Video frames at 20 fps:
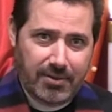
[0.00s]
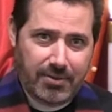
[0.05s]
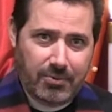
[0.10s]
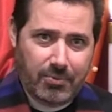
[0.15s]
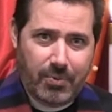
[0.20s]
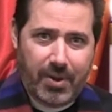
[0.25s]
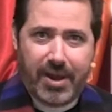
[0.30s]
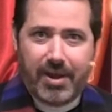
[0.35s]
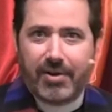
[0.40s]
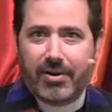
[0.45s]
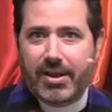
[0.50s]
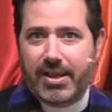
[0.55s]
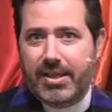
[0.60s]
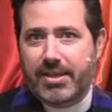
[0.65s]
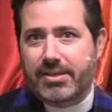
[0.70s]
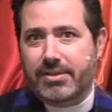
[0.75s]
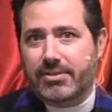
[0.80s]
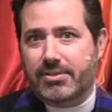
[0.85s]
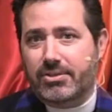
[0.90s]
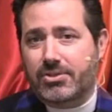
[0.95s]
where
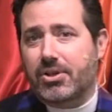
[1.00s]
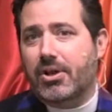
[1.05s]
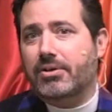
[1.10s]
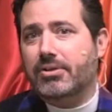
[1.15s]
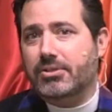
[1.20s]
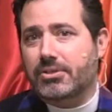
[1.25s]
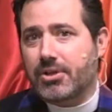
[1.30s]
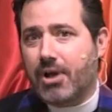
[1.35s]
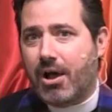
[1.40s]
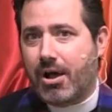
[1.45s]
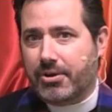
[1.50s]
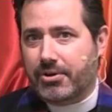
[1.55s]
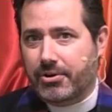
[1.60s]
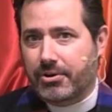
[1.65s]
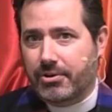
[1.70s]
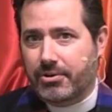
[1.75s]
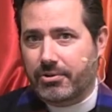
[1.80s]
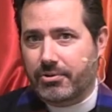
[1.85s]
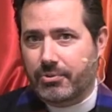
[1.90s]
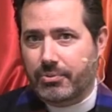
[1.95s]
his young
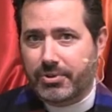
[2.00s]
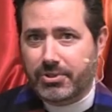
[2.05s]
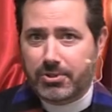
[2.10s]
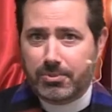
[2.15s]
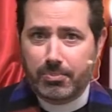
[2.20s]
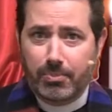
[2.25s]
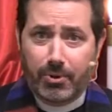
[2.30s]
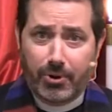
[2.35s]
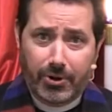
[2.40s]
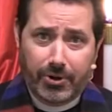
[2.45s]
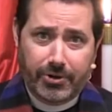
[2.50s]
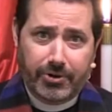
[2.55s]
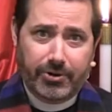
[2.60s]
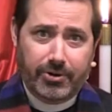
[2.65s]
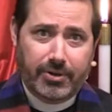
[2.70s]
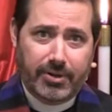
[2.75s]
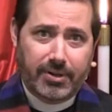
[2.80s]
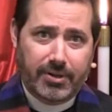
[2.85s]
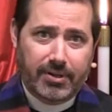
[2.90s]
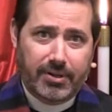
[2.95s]
daughter was
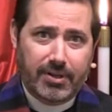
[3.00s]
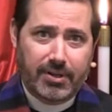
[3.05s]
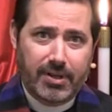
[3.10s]
murdered.